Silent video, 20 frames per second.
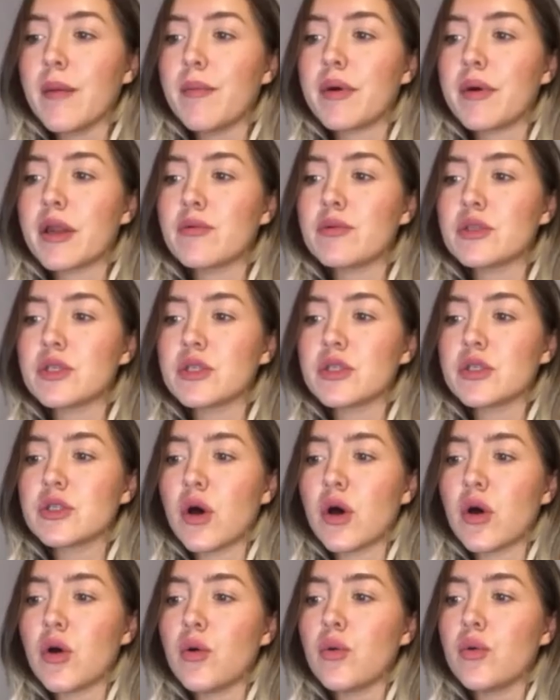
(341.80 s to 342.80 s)
But it was
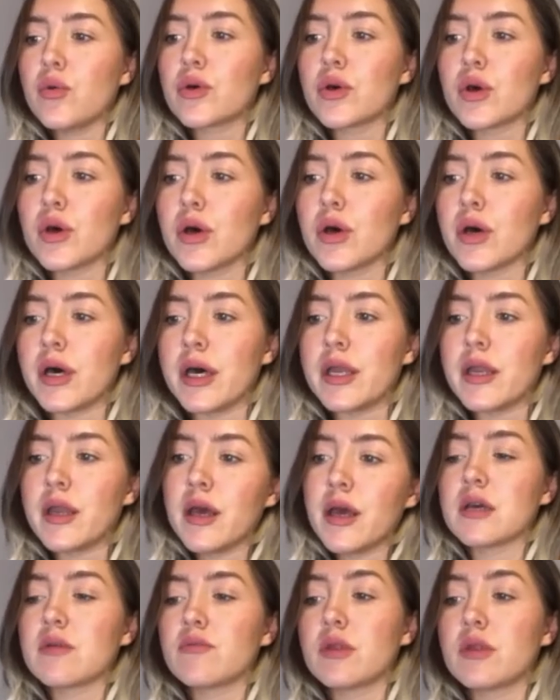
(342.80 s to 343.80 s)
so good,
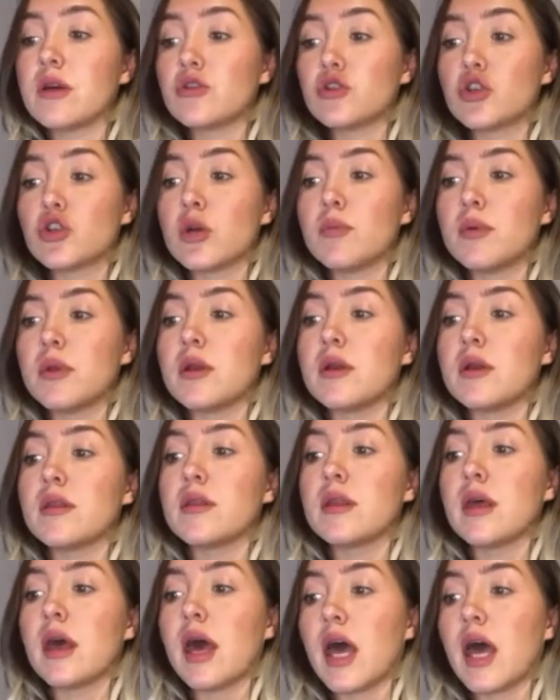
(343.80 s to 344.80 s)
they attributed
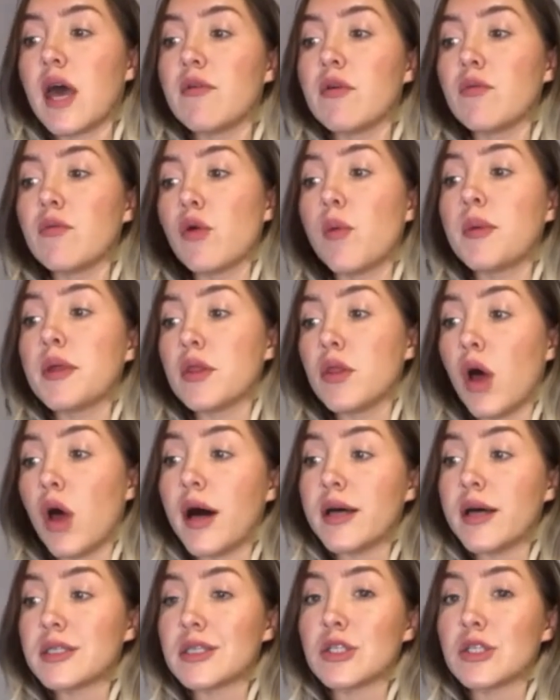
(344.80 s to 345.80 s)
the heavy Roman
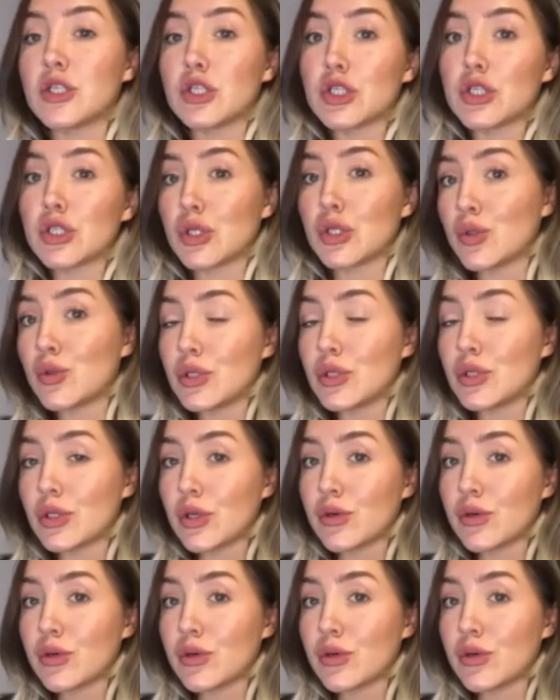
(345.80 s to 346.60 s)
losses due to